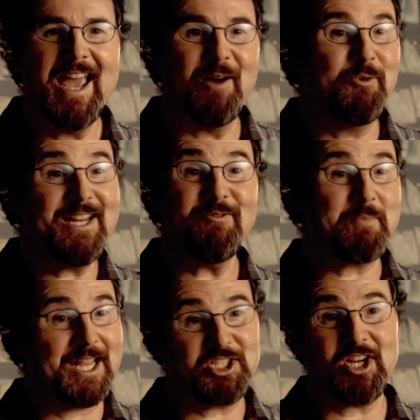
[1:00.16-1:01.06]
And we'd even
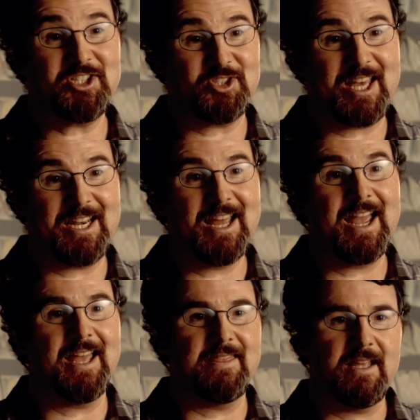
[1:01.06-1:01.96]
make changes that
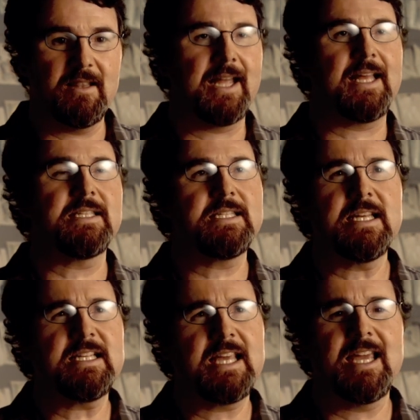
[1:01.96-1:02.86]
night. And then, like at
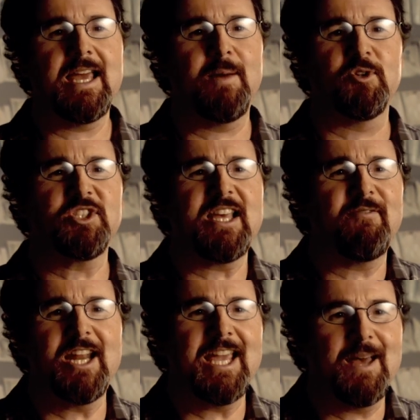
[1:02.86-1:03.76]
6 a.m. or
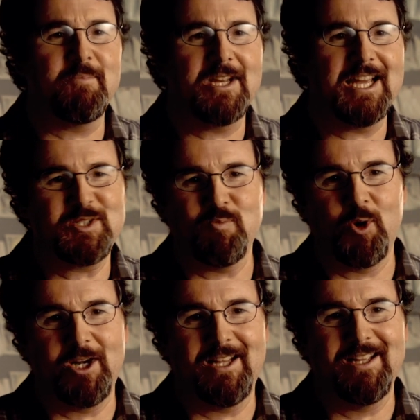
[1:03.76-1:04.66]
7 a.m. the next
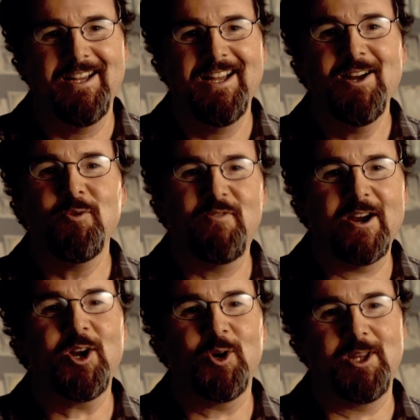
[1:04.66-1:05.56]
morning,
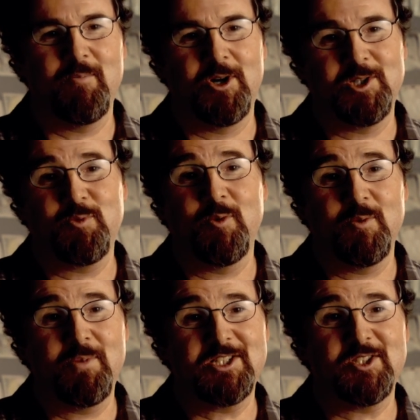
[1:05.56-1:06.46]
very early mornings, we
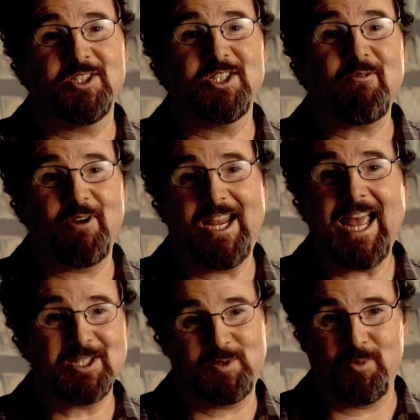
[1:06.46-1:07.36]
would pitch it to Jeffrey
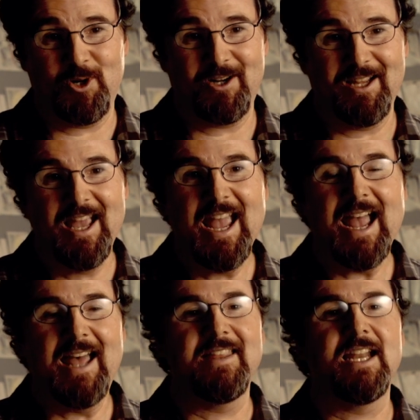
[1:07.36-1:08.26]
Katzenberg.
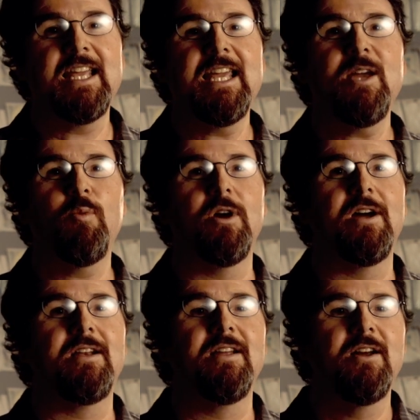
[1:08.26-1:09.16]
And then he
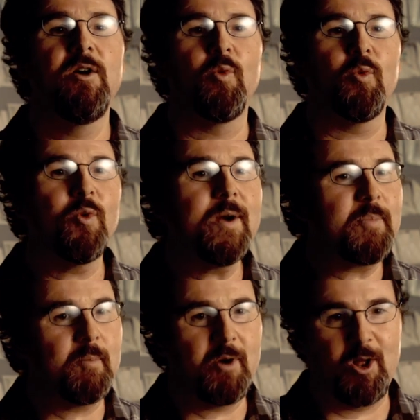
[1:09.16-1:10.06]
would rip
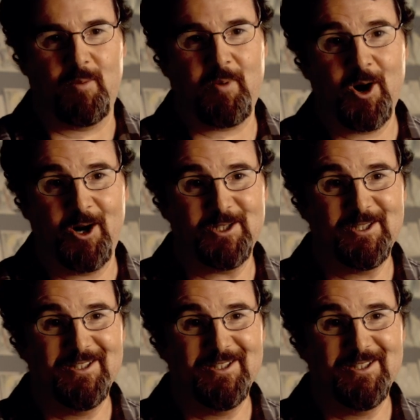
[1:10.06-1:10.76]
them all apart.